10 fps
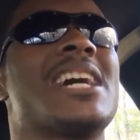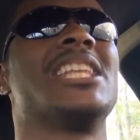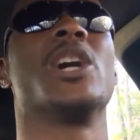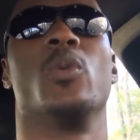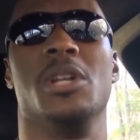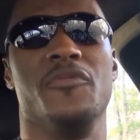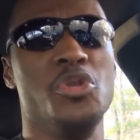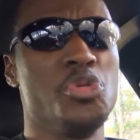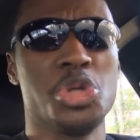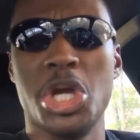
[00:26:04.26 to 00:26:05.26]
telling a woman,
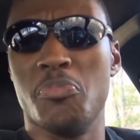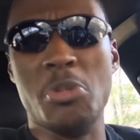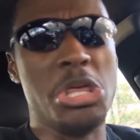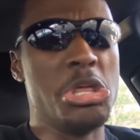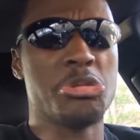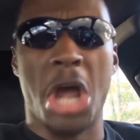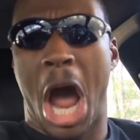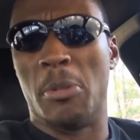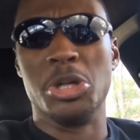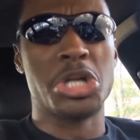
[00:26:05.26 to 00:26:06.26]
if you give me the
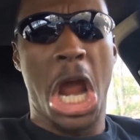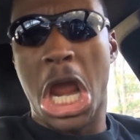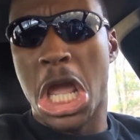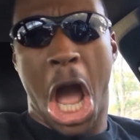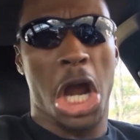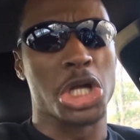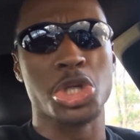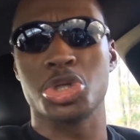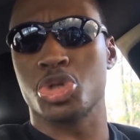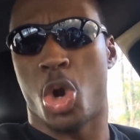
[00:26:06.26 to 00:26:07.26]
time of day, I
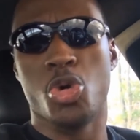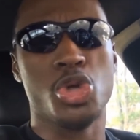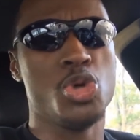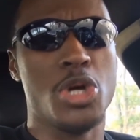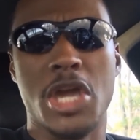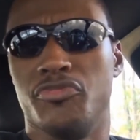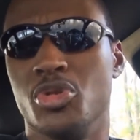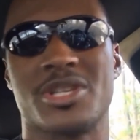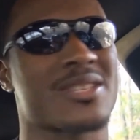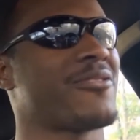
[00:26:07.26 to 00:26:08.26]
can show you. If
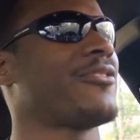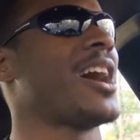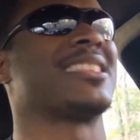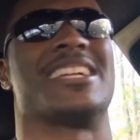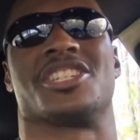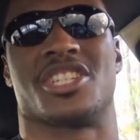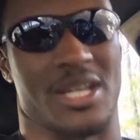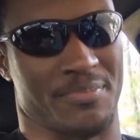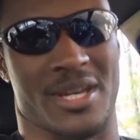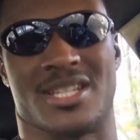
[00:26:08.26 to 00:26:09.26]
you just fuck that
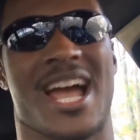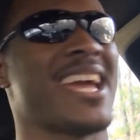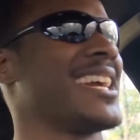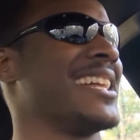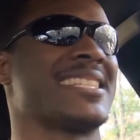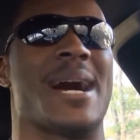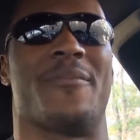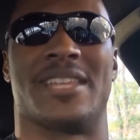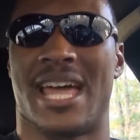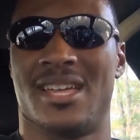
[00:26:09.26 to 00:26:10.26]
shit, bitch. I ain't got
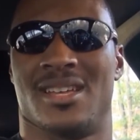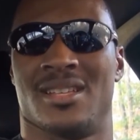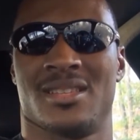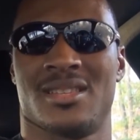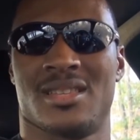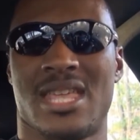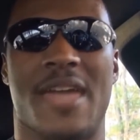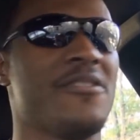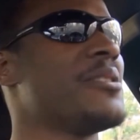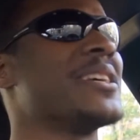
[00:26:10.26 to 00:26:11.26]
time for that.
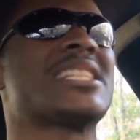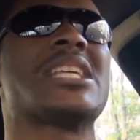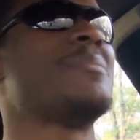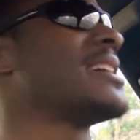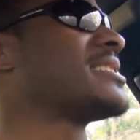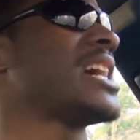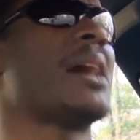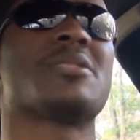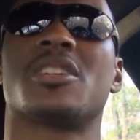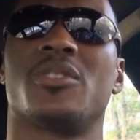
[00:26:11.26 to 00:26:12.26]
If you ain't see me as the
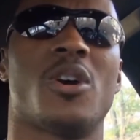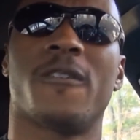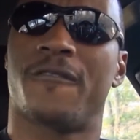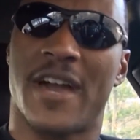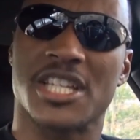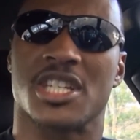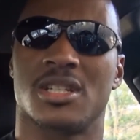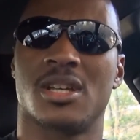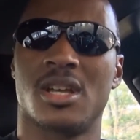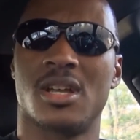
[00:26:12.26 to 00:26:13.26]
object of your
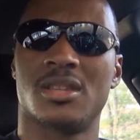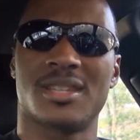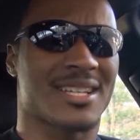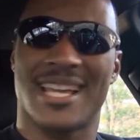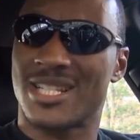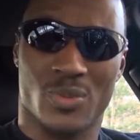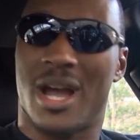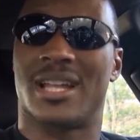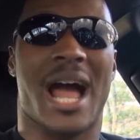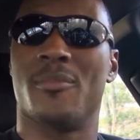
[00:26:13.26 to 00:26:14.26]
affection, then guess
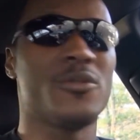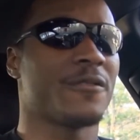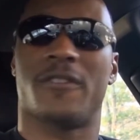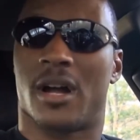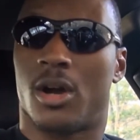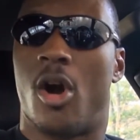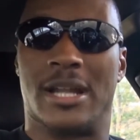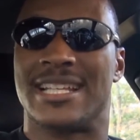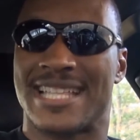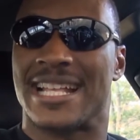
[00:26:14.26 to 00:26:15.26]
what? I'll move the fuck
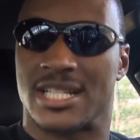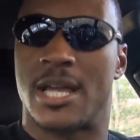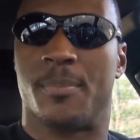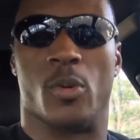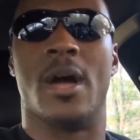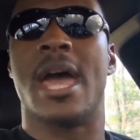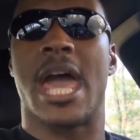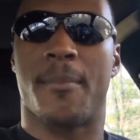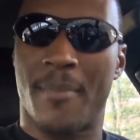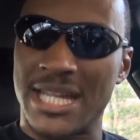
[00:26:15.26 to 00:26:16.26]
on. It's that simple.
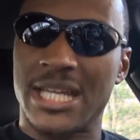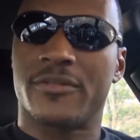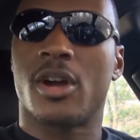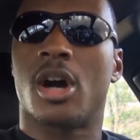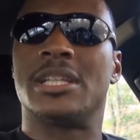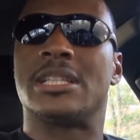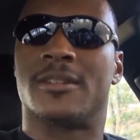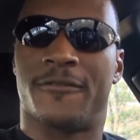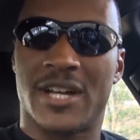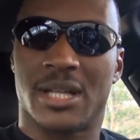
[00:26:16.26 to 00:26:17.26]
And many of y'all need
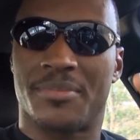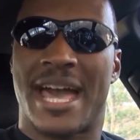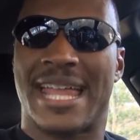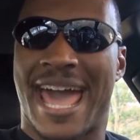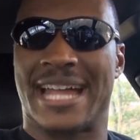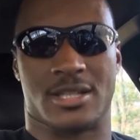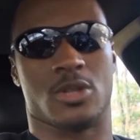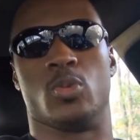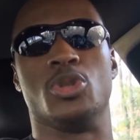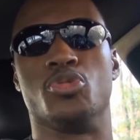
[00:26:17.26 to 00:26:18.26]
to develop that
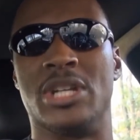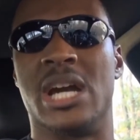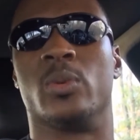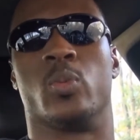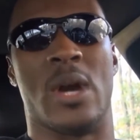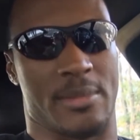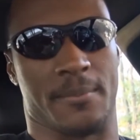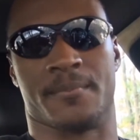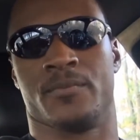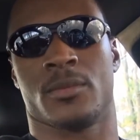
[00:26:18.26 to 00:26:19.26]
attitude when you deal with
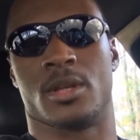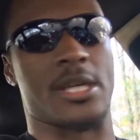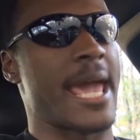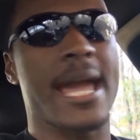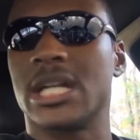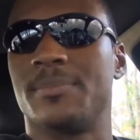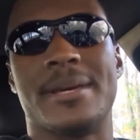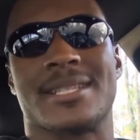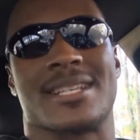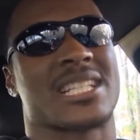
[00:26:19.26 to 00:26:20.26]
women. You ain't gonna
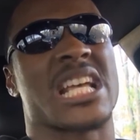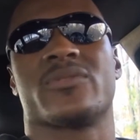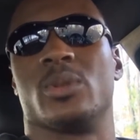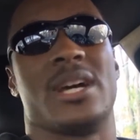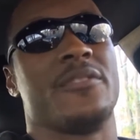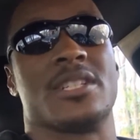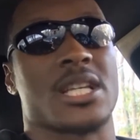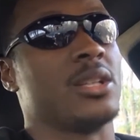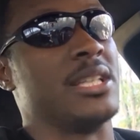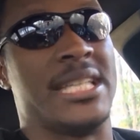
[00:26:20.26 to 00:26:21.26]
be successful with every
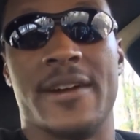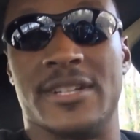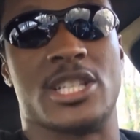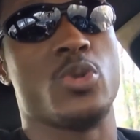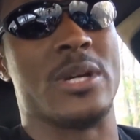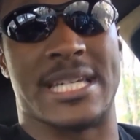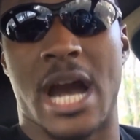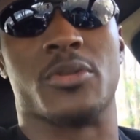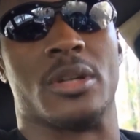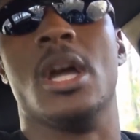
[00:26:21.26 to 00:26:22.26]
single endeavor that you
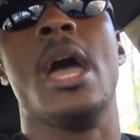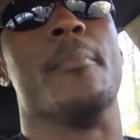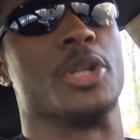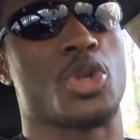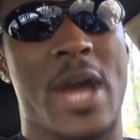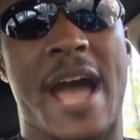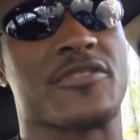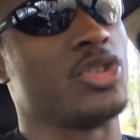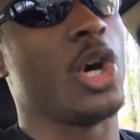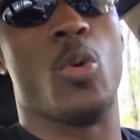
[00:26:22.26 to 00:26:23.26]
encounter, but you
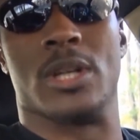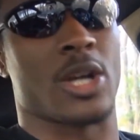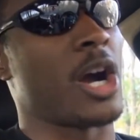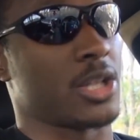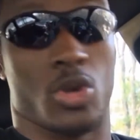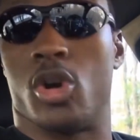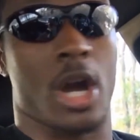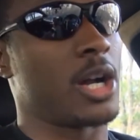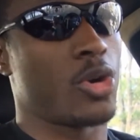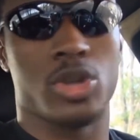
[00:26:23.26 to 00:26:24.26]
have to know when to cut,
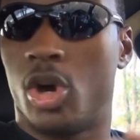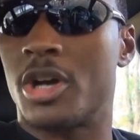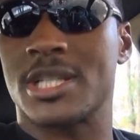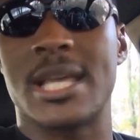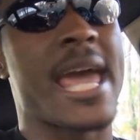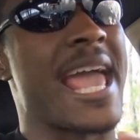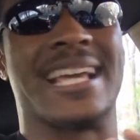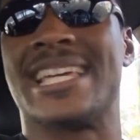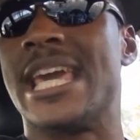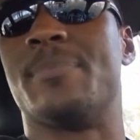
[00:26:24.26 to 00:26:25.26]
cut all losses
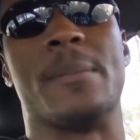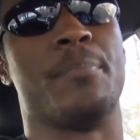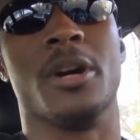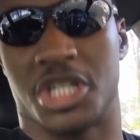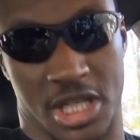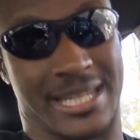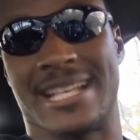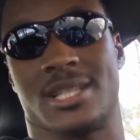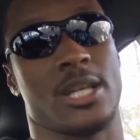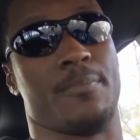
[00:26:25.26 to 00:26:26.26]
and keep it pushing.
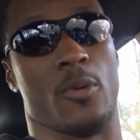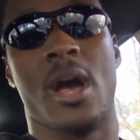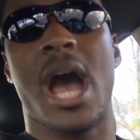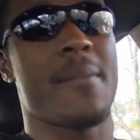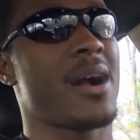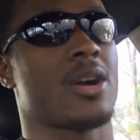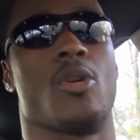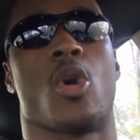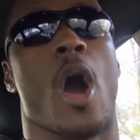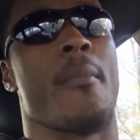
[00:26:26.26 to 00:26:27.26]
That's simple. I'm not
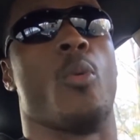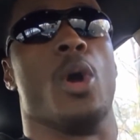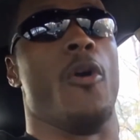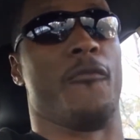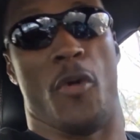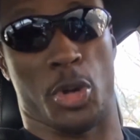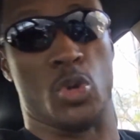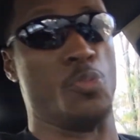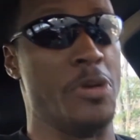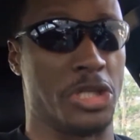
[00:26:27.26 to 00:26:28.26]
gonna go out my way, oh,
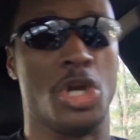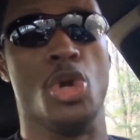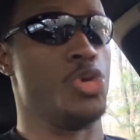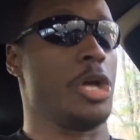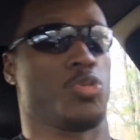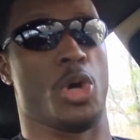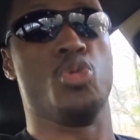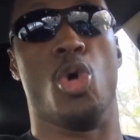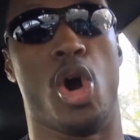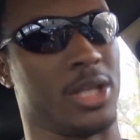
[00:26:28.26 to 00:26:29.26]
fuck you, bitch. That's
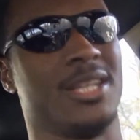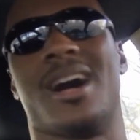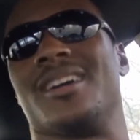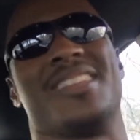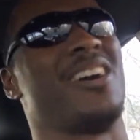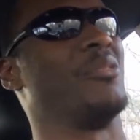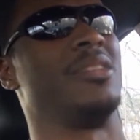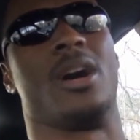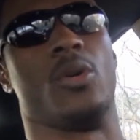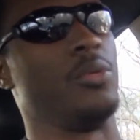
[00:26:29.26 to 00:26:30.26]
why you ugly. No,
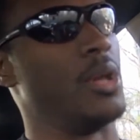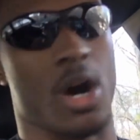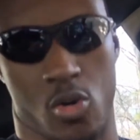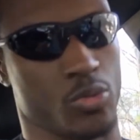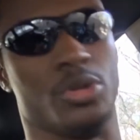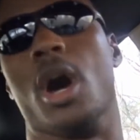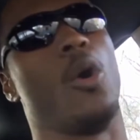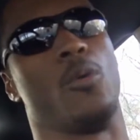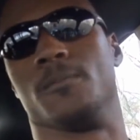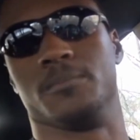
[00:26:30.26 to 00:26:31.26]
no, no, no,
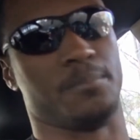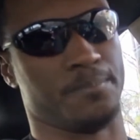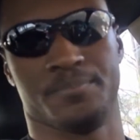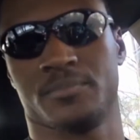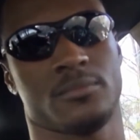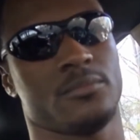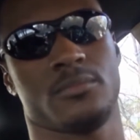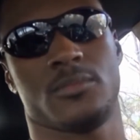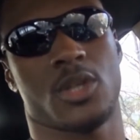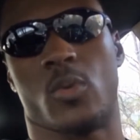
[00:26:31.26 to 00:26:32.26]
no. Mm-mm.
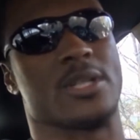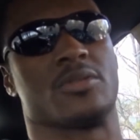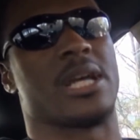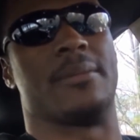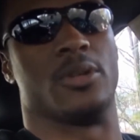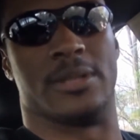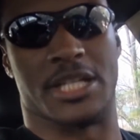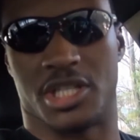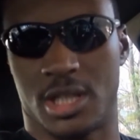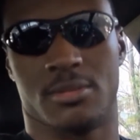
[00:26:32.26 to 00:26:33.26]
Don't waste your time
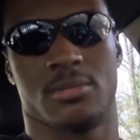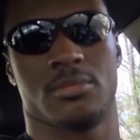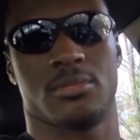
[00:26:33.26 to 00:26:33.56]
doing that shit.